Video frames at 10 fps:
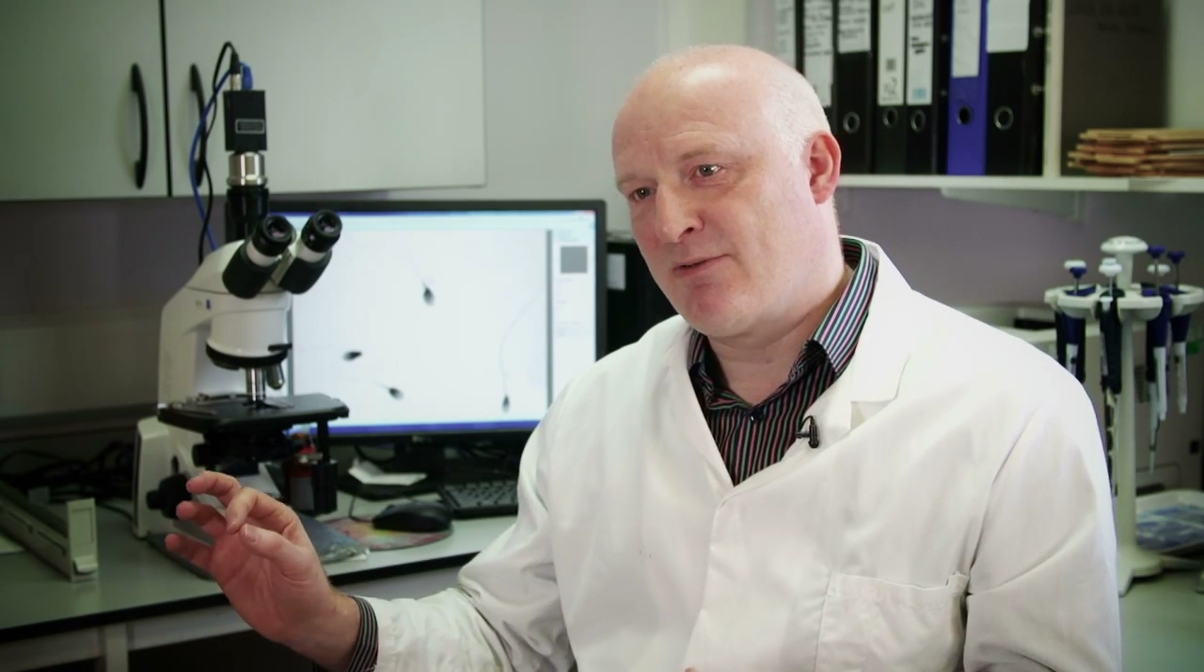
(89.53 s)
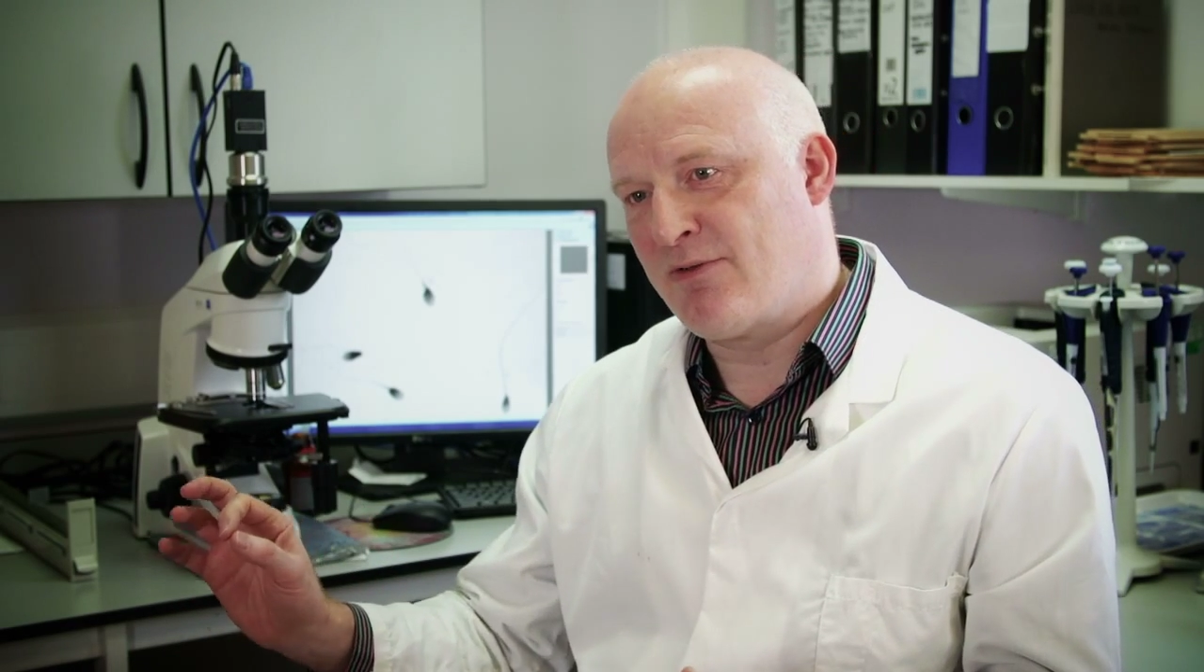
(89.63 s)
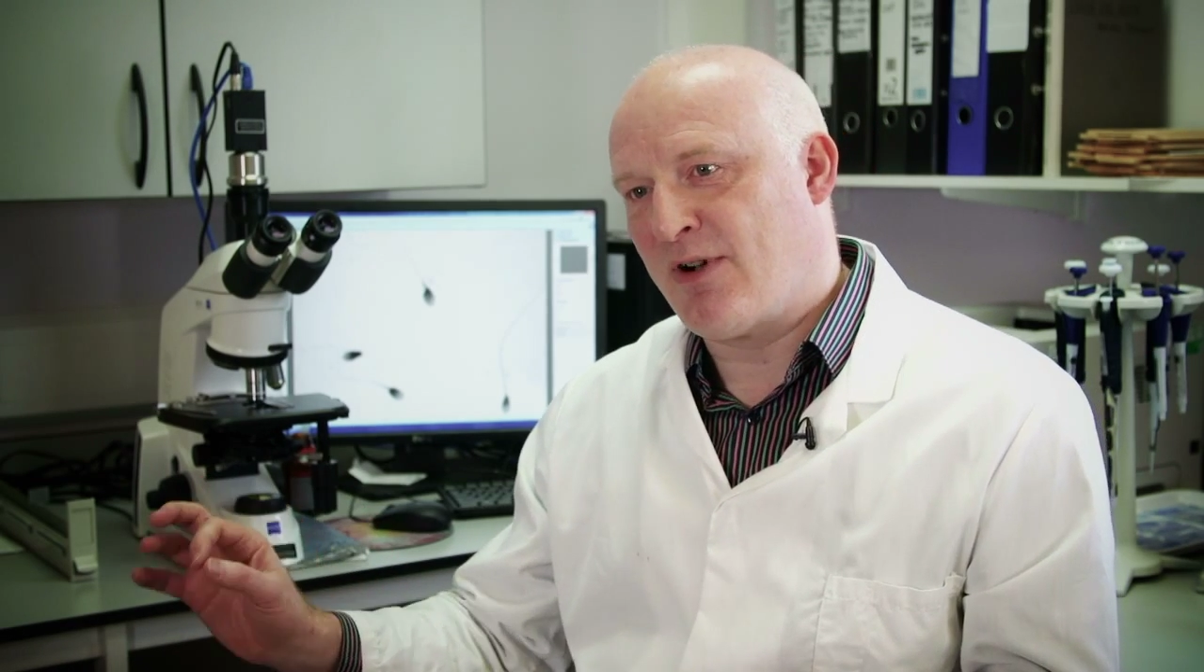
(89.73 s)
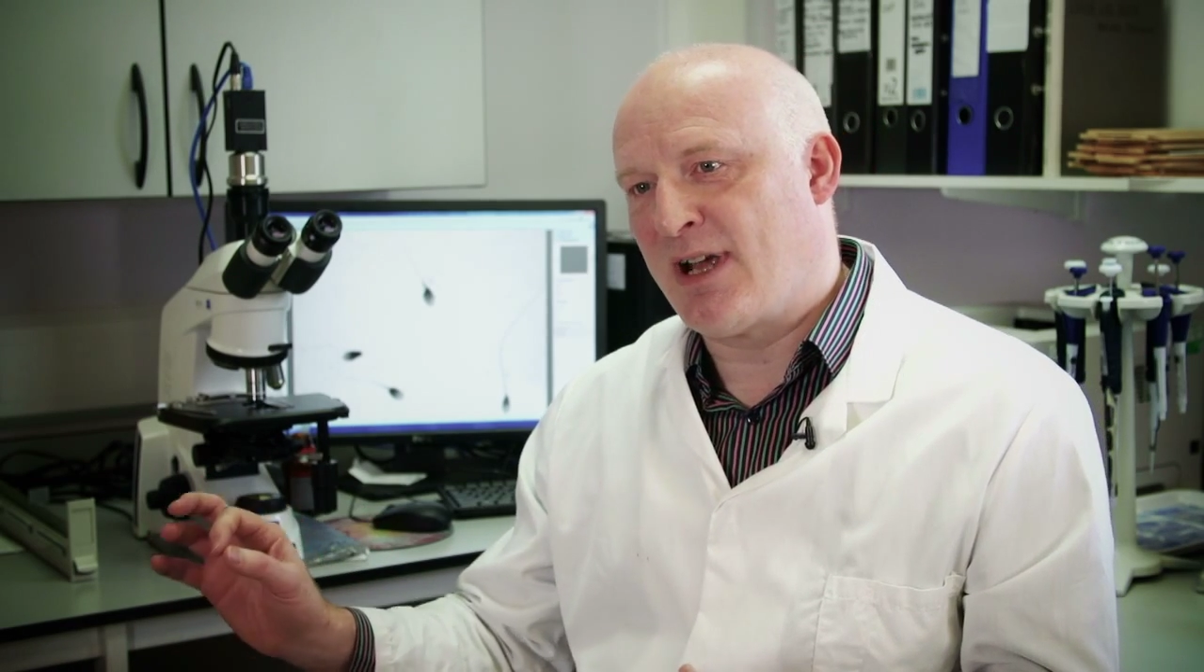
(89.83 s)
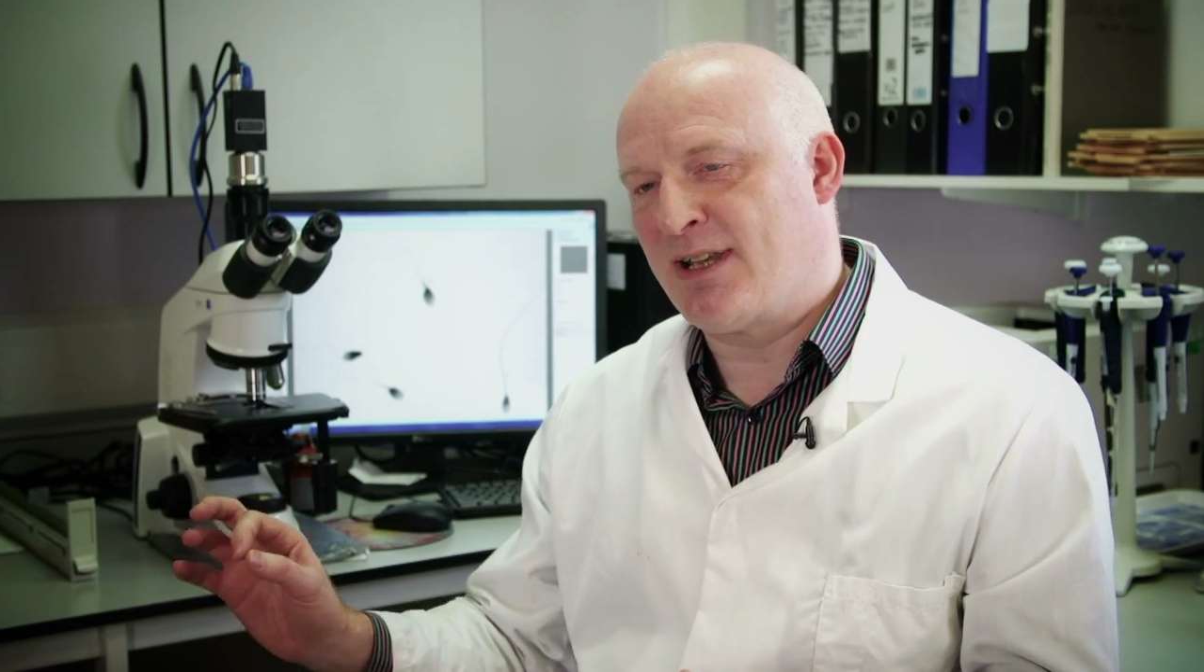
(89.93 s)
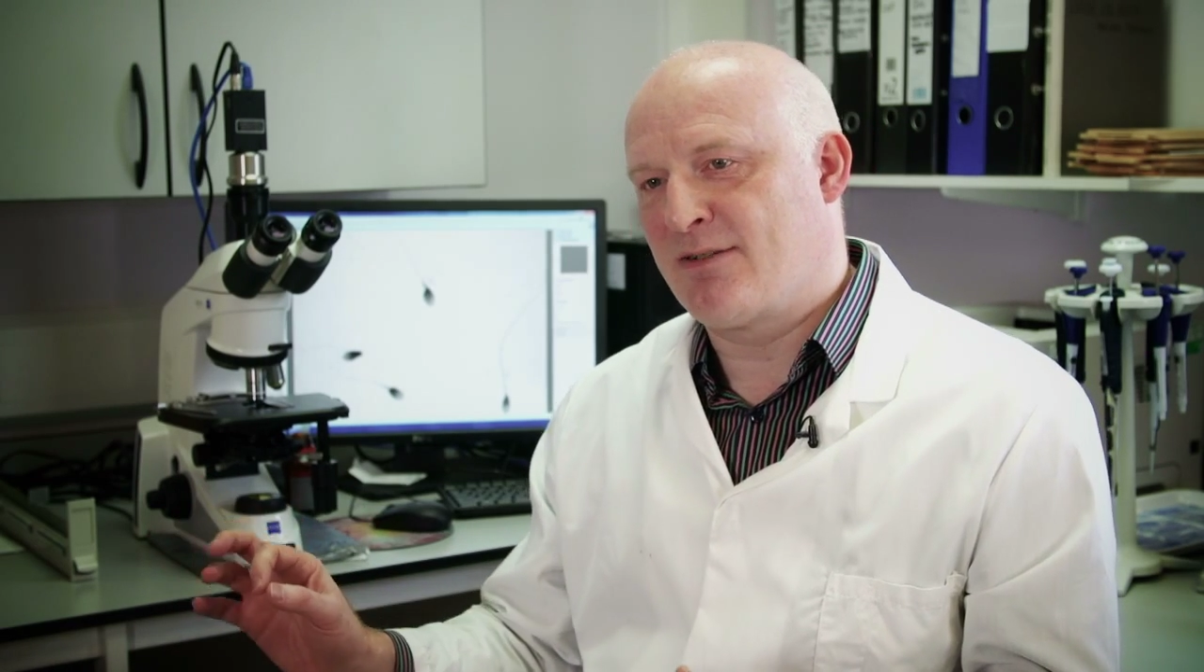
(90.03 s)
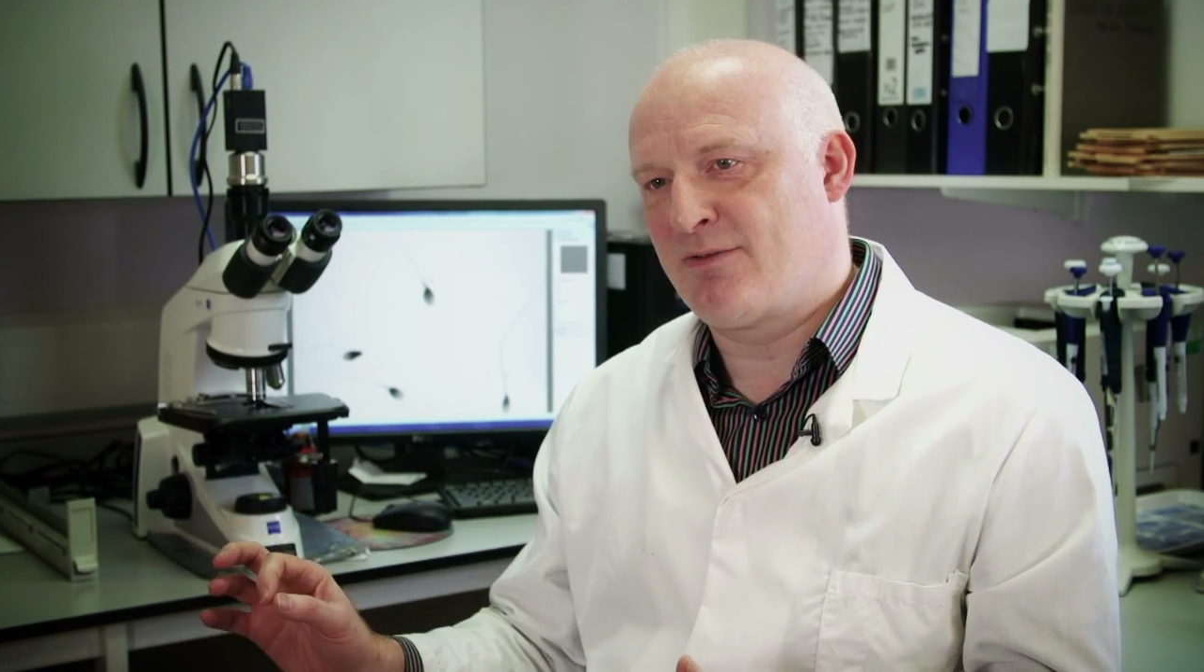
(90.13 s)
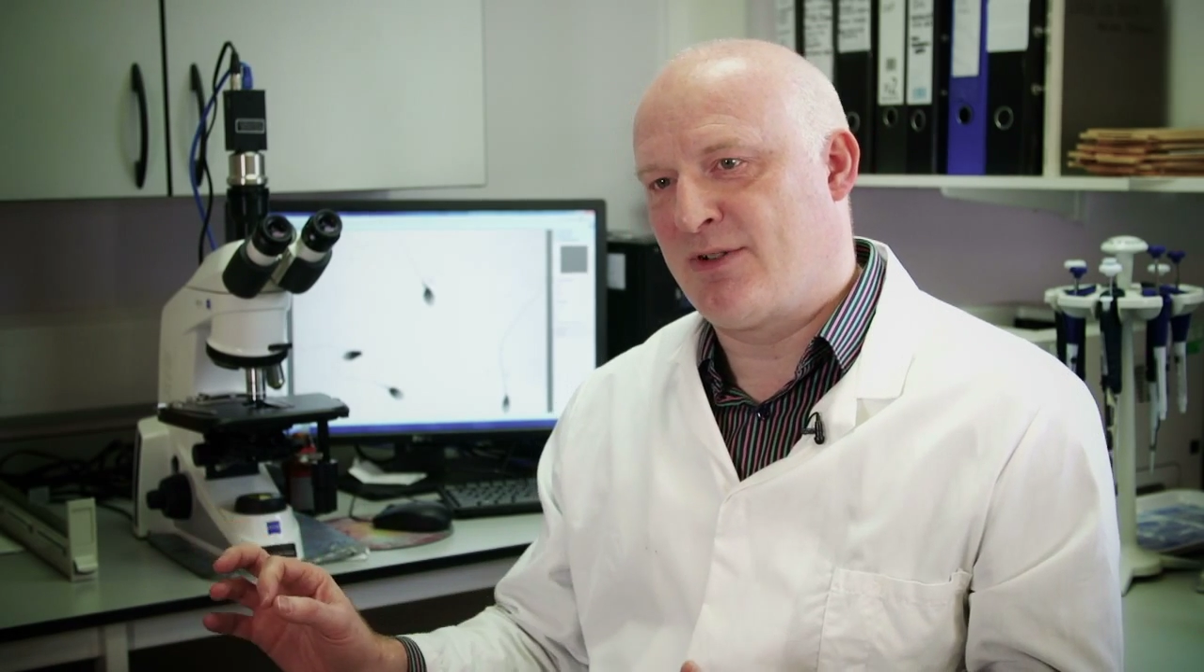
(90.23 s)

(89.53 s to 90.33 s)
find and